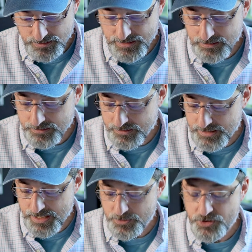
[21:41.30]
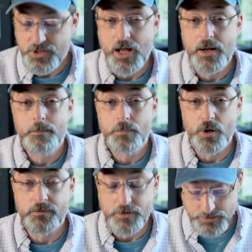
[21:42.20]
Needle in the Damage done.
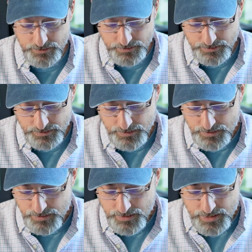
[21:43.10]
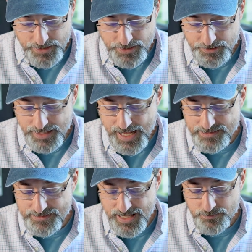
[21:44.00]
Perfect. And then the
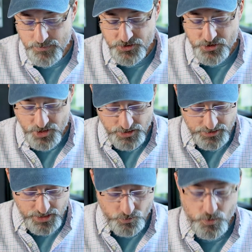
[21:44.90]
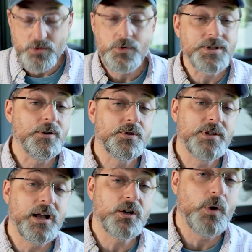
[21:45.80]
last album on the song, another one that I was not